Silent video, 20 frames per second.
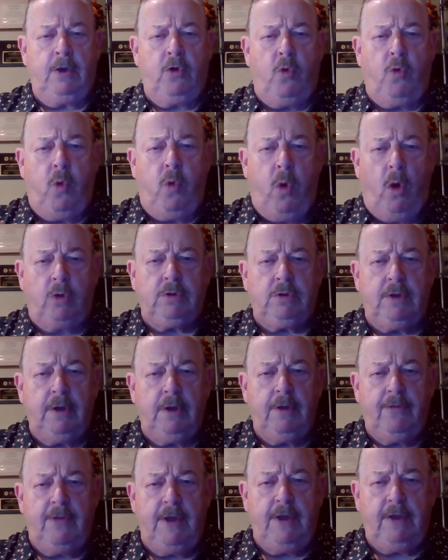quote
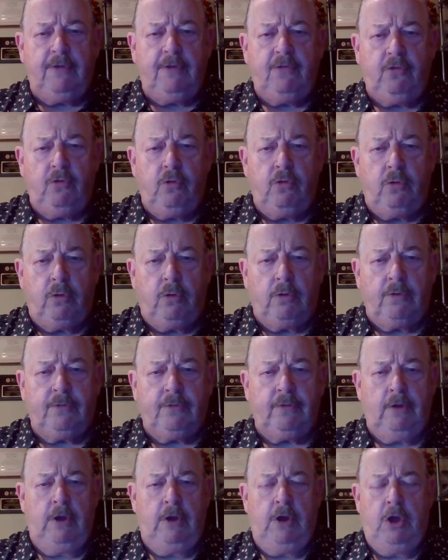these
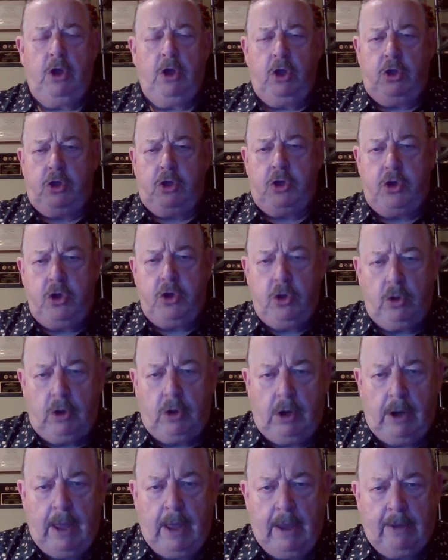tools,
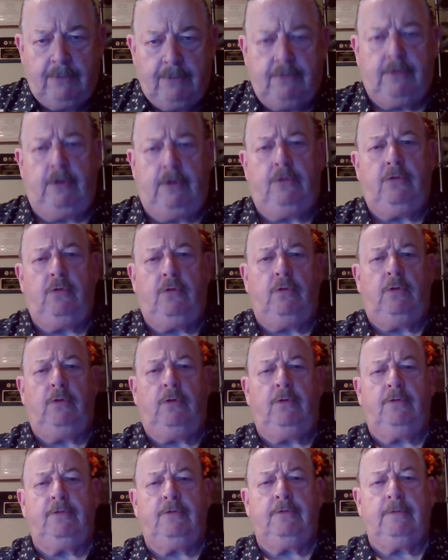utilize the
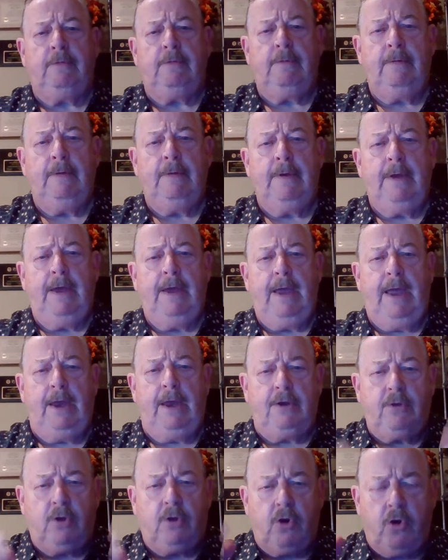tools,
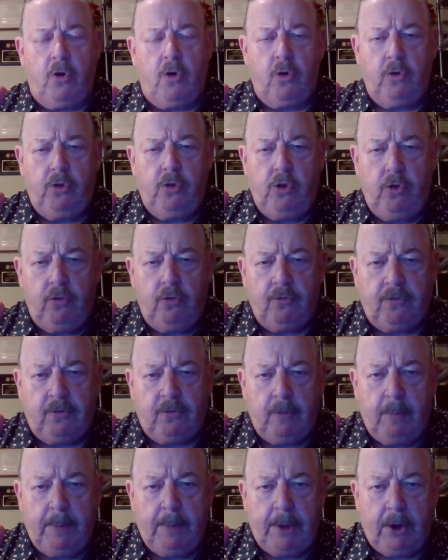and use
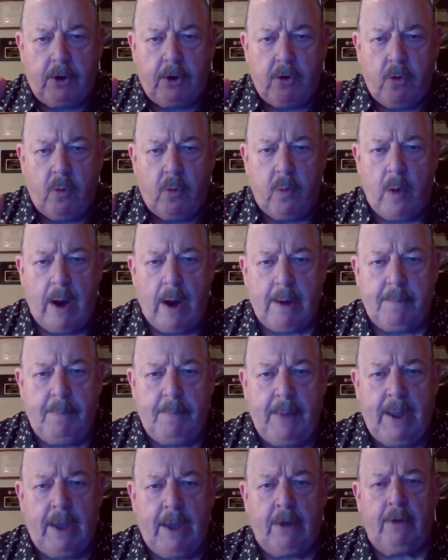them in the correct
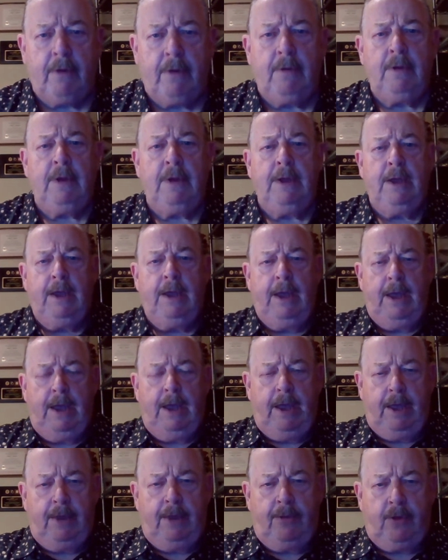manner
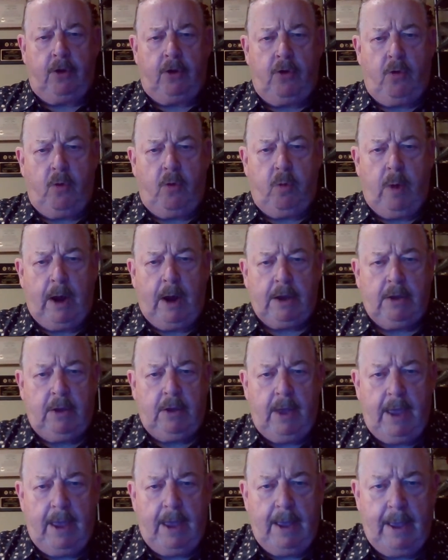and the correct
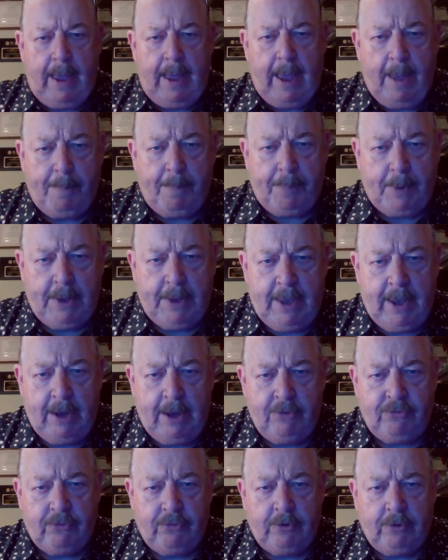
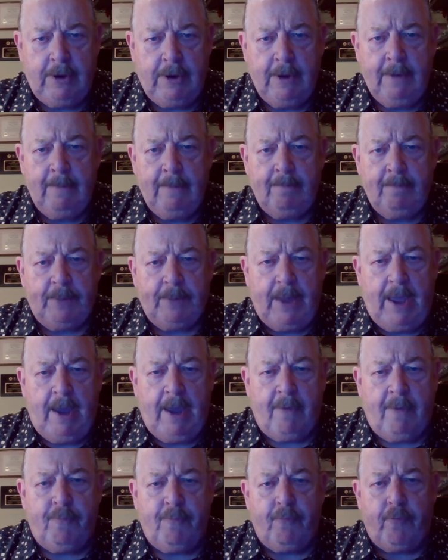application
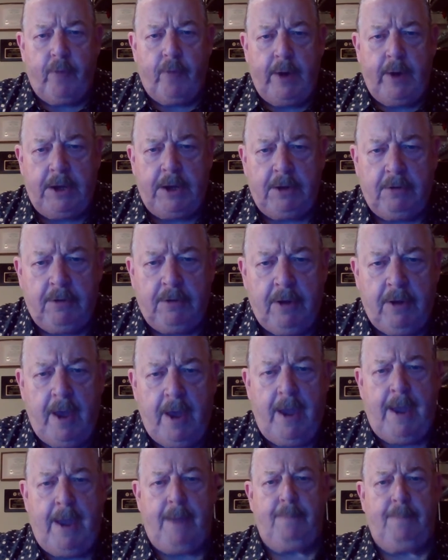every
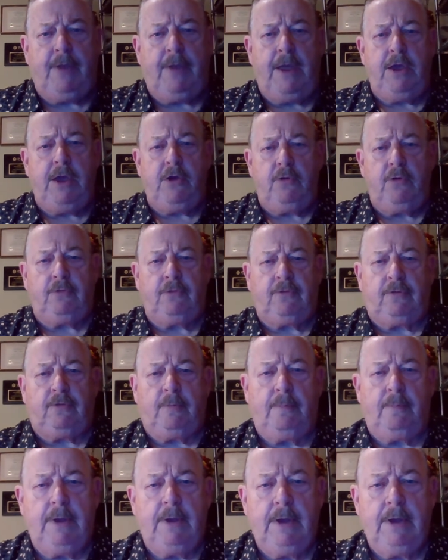time they use
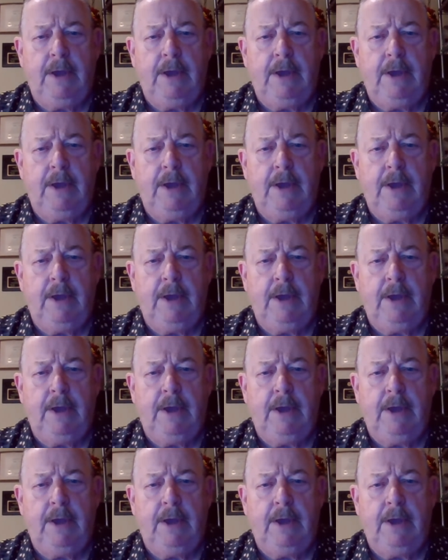them,